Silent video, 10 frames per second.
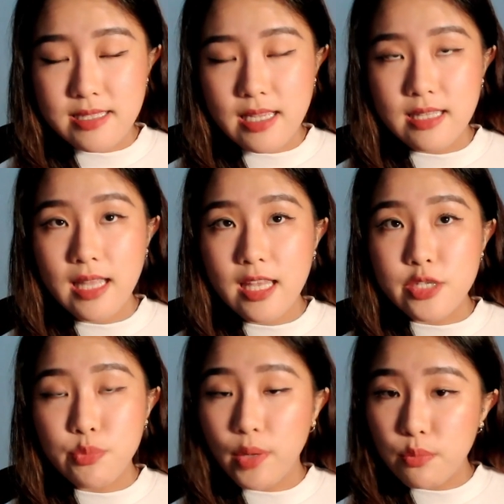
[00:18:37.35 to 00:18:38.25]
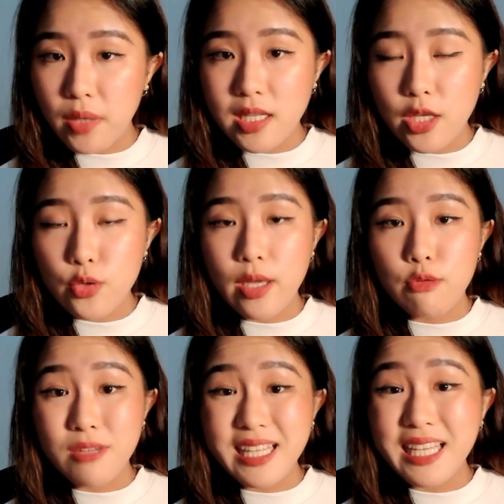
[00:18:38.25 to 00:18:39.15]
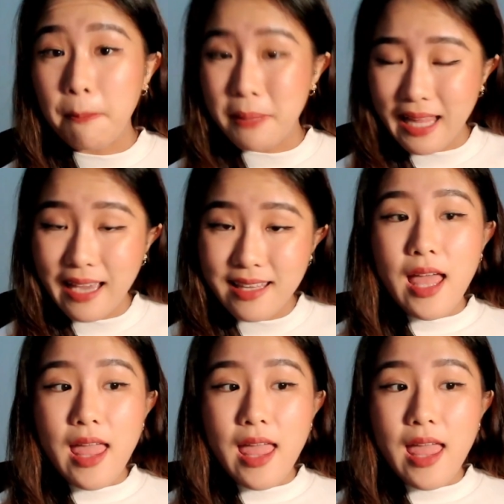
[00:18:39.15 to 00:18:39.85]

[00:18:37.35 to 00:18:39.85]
and that is one way that you can really apply it